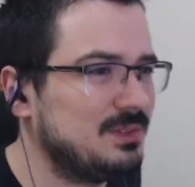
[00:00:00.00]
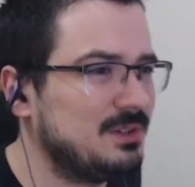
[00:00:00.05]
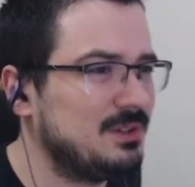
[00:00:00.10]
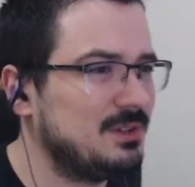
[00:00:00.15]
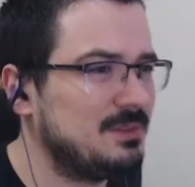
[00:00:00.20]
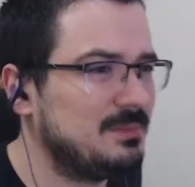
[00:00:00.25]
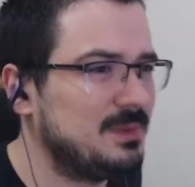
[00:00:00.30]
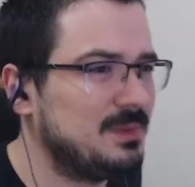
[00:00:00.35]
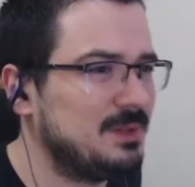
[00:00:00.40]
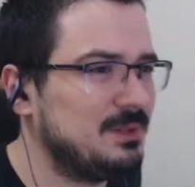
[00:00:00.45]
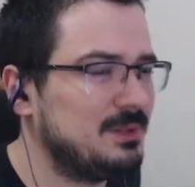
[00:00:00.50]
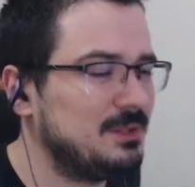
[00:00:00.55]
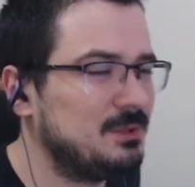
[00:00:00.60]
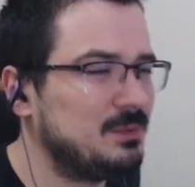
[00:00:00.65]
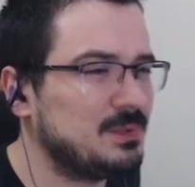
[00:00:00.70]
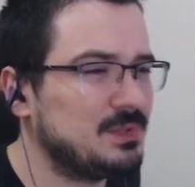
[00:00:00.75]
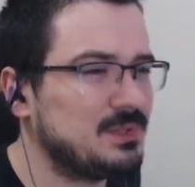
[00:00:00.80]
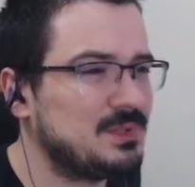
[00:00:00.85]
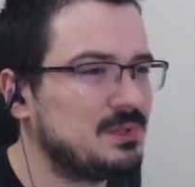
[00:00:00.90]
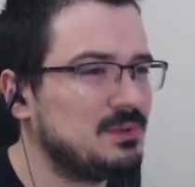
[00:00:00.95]
oh man, it
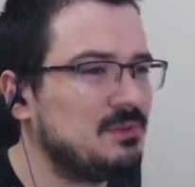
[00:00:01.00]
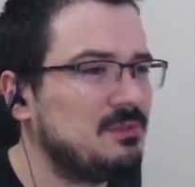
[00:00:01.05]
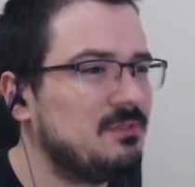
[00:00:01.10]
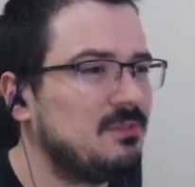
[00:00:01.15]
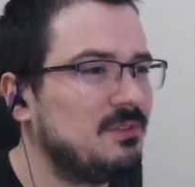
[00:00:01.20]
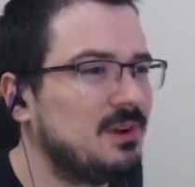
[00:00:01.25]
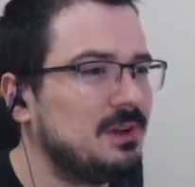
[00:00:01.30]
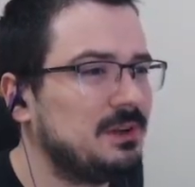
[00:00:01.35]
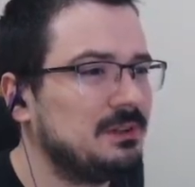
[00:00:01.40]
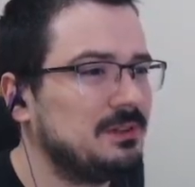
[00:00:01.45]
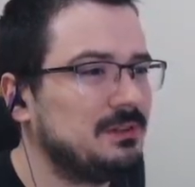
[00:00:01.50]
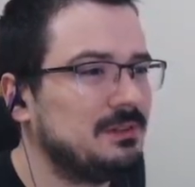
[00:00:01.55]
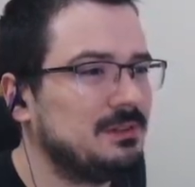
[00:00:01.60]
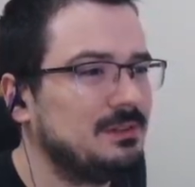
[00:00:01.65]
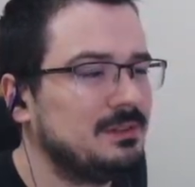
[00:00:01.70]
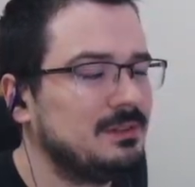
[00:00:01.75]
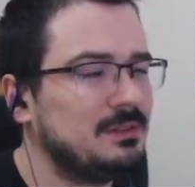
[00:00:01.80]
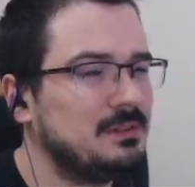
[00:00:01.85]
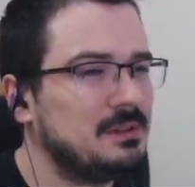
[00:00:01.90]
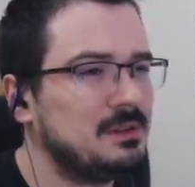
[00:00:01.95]
was so fun
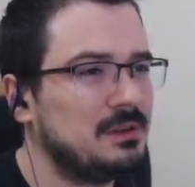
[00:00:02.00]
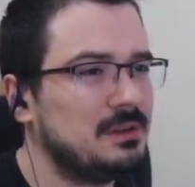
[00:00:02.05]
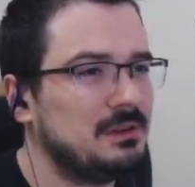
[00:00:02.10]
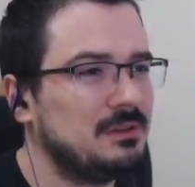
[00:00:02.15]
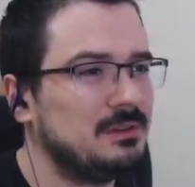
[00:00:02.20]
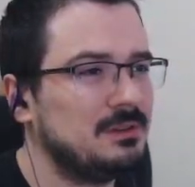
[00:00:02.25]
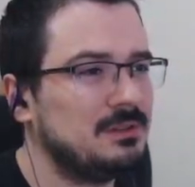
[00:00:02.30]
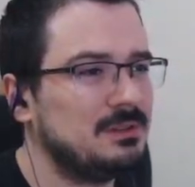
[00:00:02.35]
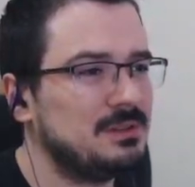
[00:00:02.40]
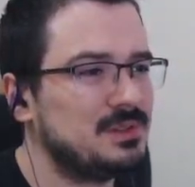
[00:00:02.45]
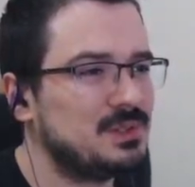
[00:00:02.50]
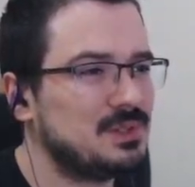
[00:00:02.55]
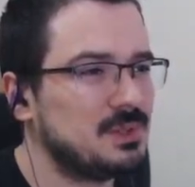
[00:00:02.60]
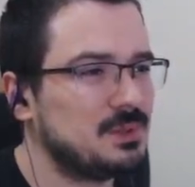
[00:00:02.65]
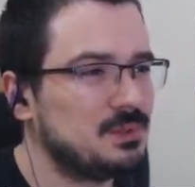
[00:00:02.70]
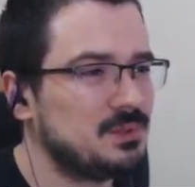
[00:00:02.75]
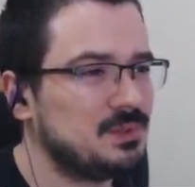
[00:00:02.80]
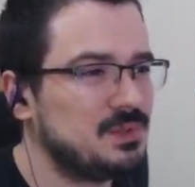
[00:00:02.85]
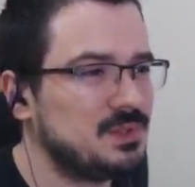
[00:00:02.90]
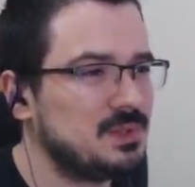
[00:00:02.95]
and
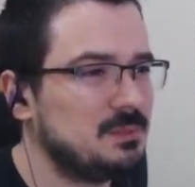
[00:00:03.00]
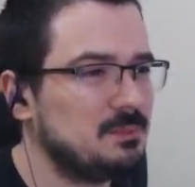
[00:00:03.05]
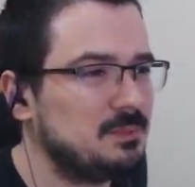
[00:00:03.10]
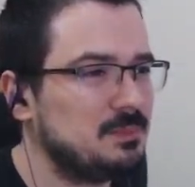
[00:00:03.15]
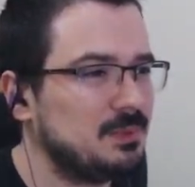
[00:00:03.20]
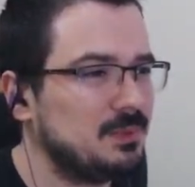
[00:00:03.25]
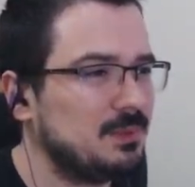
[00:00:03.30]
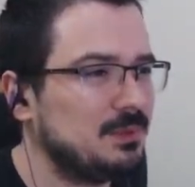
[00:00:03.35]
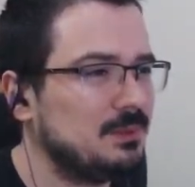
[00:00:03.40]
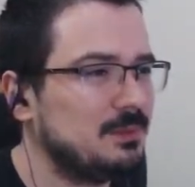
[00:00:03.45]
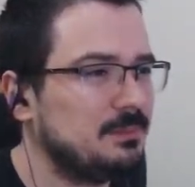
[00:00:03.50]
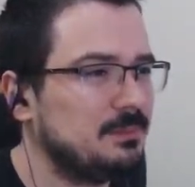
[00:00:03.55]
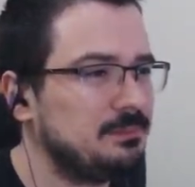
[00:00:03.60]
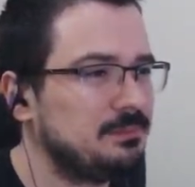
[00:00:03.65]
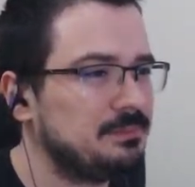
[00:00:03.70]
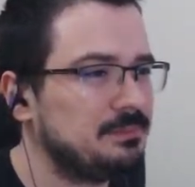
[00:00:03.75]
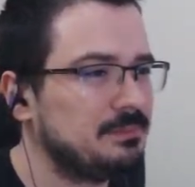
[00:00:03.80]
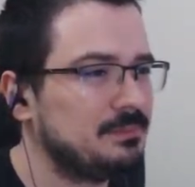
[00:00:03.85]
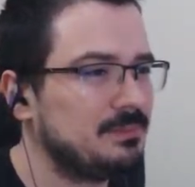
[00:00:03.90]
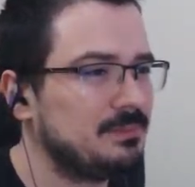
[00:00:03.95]
so simple
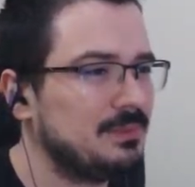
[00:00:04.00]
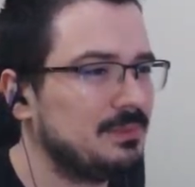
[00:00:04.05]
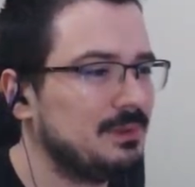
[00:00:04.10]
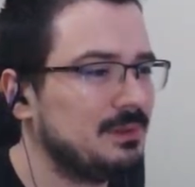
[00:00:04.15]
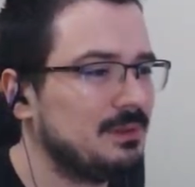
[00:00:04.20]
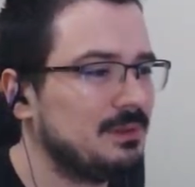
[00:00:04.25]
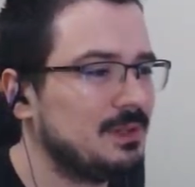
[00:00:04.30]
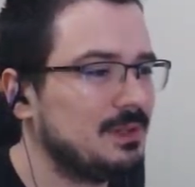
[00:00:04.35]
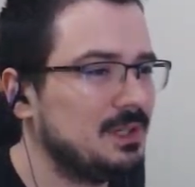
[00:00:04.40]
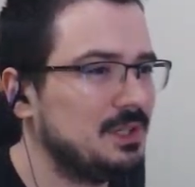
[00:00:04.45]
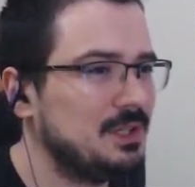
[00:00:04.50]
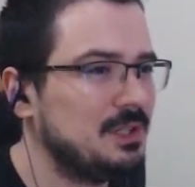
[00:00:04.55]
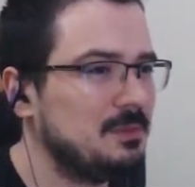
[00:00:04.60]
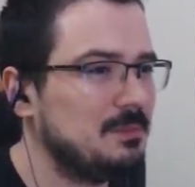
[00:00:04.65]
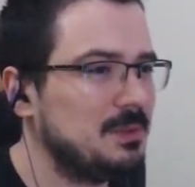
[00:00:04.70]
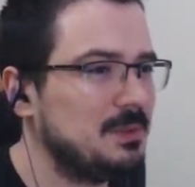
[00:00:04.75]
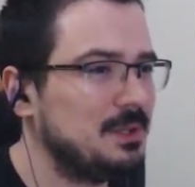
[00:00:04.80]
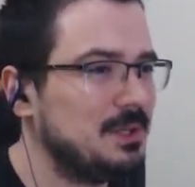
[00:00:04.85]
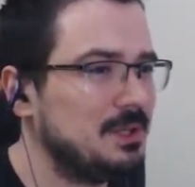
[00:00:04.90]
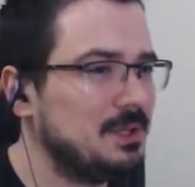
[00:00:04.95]
in the
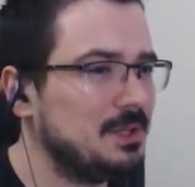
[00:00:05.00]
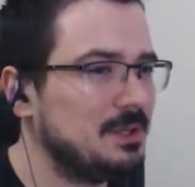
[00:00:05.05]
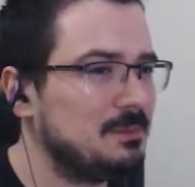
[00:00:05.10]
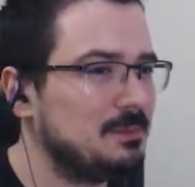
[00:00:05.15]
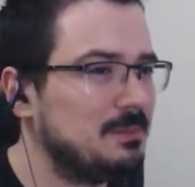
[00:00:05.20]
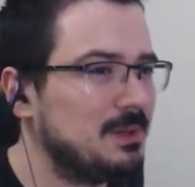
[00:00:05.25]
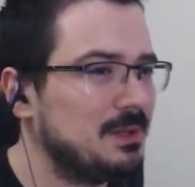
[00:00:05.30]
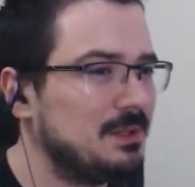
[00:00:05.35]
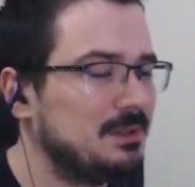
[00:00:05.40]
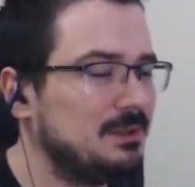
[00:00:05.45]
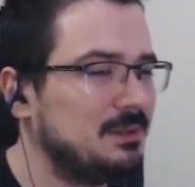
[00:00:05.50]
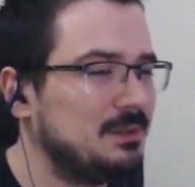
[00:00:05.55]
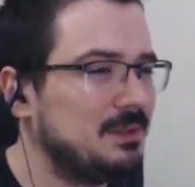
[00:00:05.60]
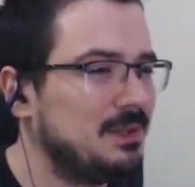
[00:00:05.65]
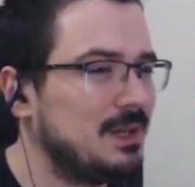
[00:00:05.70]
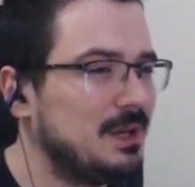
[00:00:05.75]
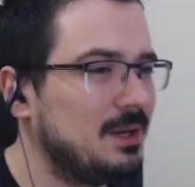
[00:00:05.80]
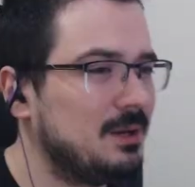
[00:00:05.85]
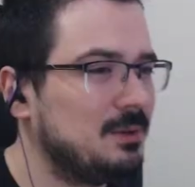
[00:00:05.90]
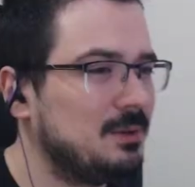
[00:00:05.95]
beginning, but
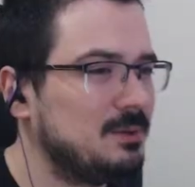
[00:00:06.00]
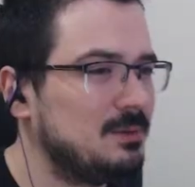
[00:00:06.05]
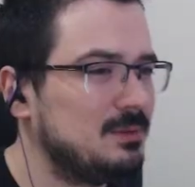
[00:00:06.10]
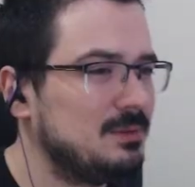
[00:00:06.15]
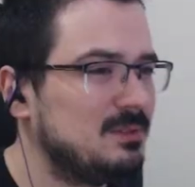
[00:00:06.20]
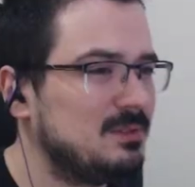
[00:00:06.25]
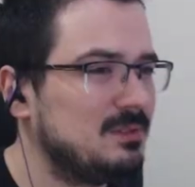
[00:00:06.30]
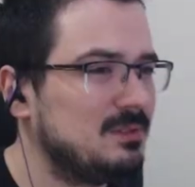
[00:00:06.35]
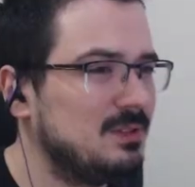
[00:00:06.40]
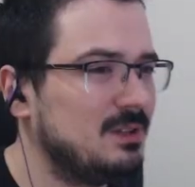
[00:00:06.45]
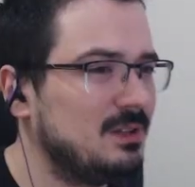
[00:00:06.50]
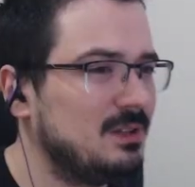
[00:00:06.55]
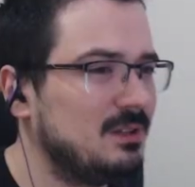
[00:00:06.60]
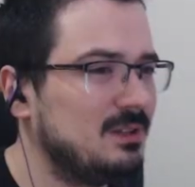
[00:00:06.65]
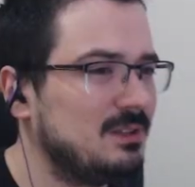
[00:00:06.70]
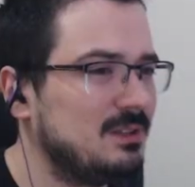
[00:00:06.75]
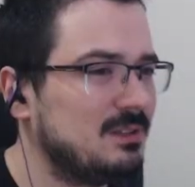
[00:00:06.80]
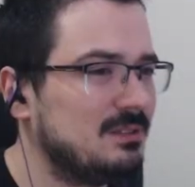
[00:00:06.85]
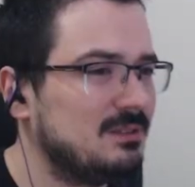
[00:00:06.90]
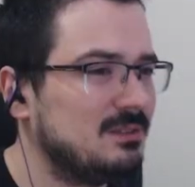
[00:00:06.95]
now, like,
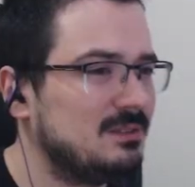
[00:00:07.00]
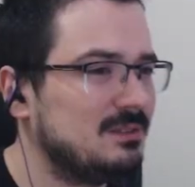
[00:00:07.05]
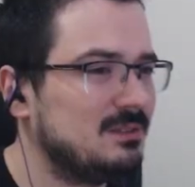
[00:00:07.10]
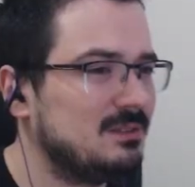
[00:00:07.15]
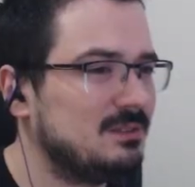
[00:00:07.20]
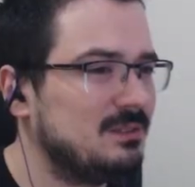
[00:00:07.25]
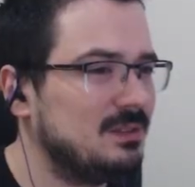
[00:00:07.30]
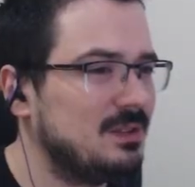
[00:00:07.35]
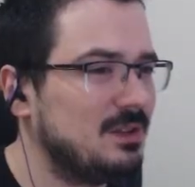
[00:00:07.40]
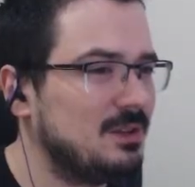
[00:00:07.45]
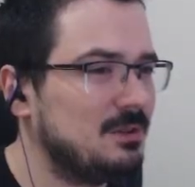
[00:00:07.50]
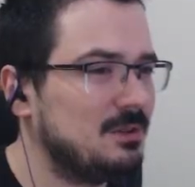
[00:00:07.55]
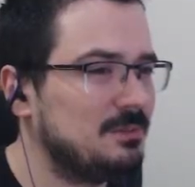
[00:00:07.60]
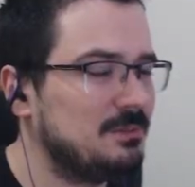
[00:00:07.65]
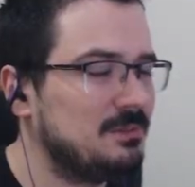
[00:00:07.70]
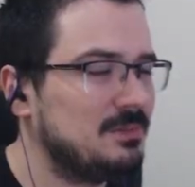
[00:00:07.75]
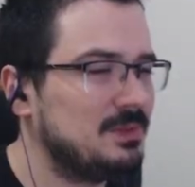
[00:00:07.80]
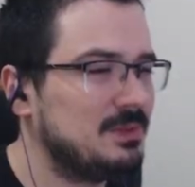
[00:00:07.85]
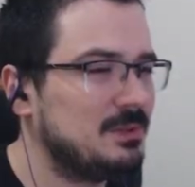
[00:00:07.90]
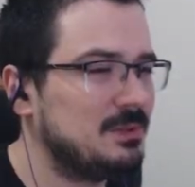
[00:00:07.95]
damn.
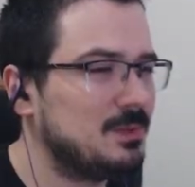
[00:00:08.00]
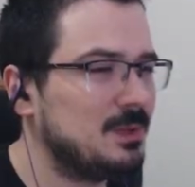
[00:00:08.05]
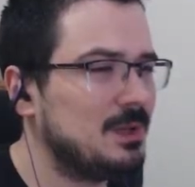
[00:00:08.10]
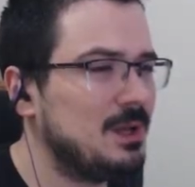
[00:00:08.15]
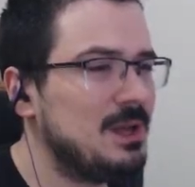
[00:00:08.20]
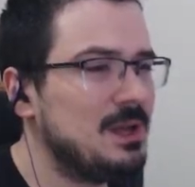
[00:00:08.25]
Well,